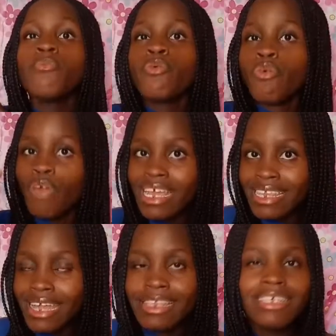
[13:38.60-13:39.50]
Pray
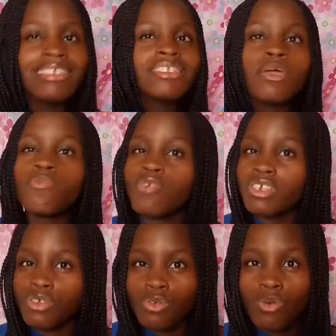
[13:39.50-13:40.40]
daily, sing
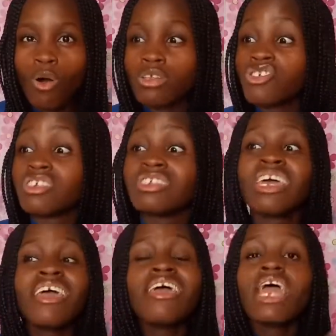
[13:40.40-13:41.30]
praises to God. Just
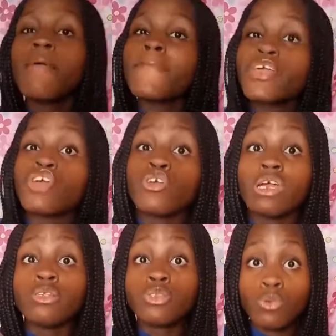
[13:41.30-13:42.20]
make sure you're
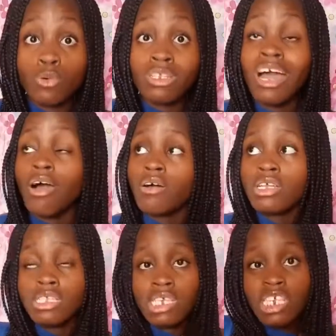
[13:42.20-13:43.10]
in tune. Now,
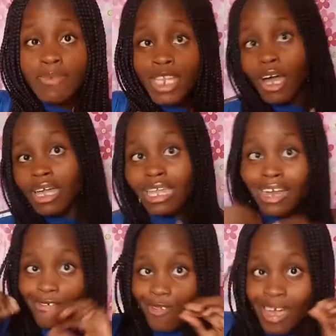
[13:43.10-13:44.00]
this is me talking
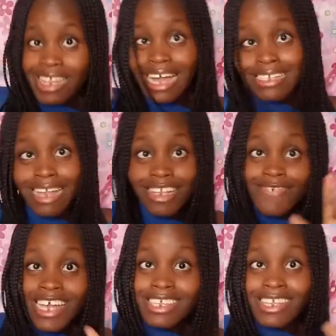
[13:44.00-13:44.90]
and flowing and
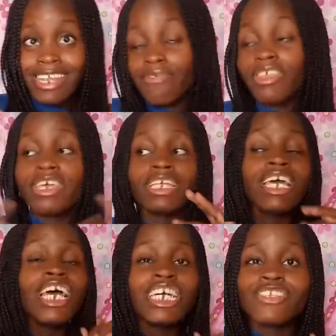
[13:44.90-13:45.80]
advising and everything.
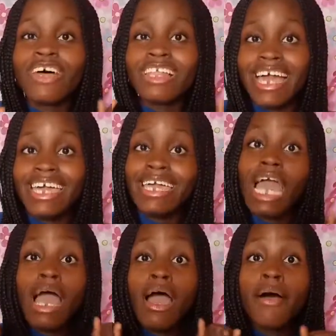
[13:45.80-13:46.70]
It's not like
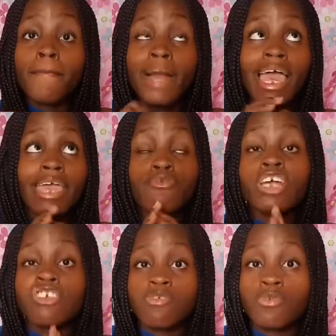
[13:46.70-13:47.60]
my
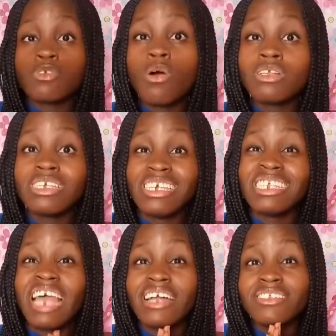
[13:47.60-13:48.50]
relationship with God is
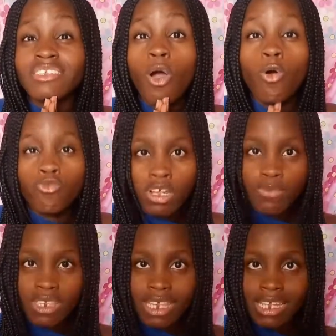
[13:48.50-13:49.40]
at
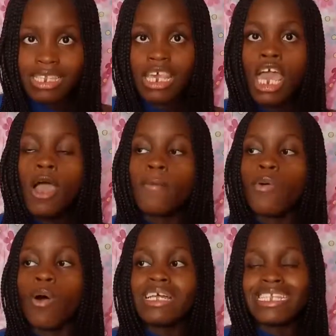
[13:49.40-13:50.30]
100%,
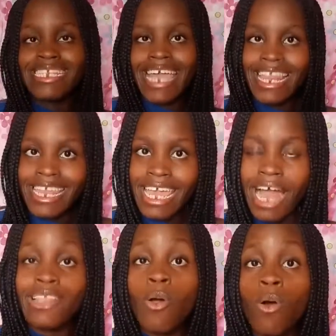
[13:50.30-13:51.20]
but daily
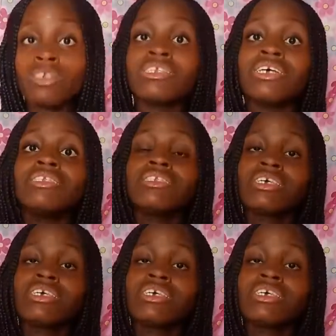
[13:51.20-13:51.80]
and constant